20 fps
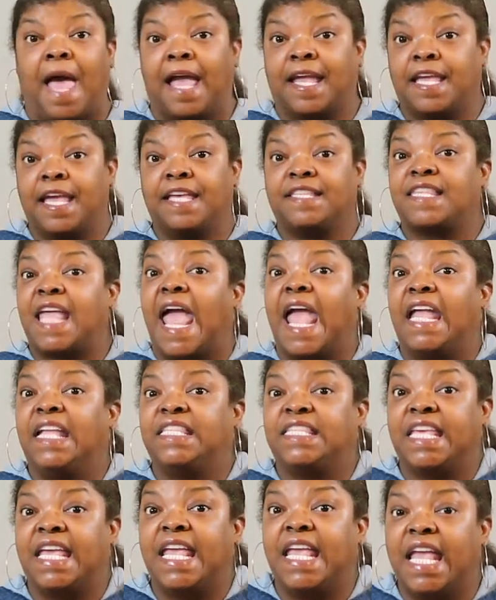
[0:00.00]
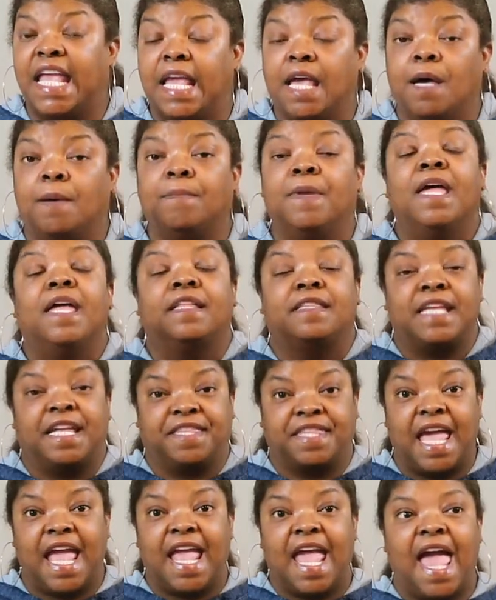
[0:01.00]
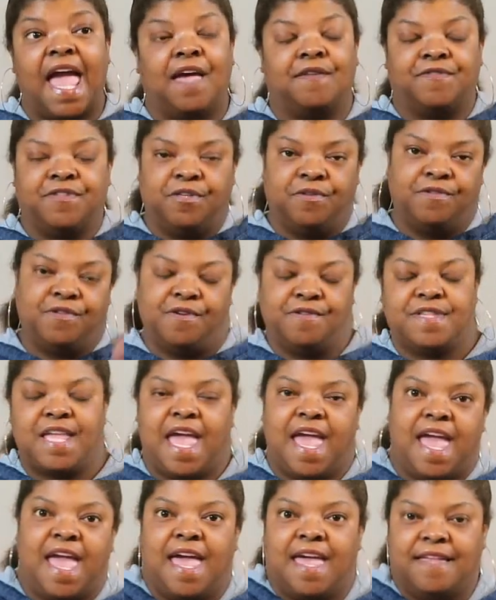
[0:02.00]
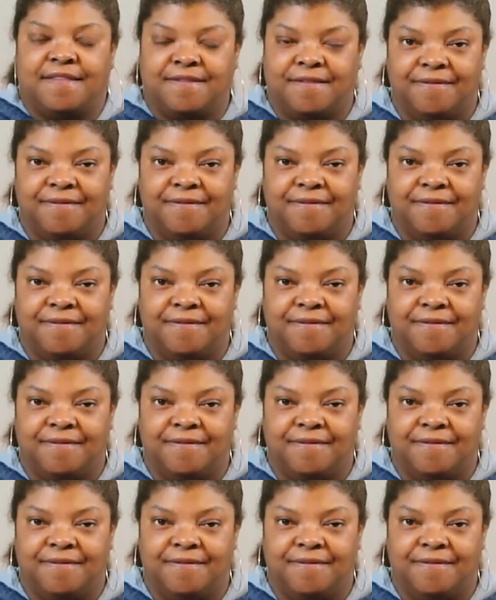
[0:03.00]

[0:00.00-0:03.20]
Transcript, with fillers: I guess, ATM that they have to their dad.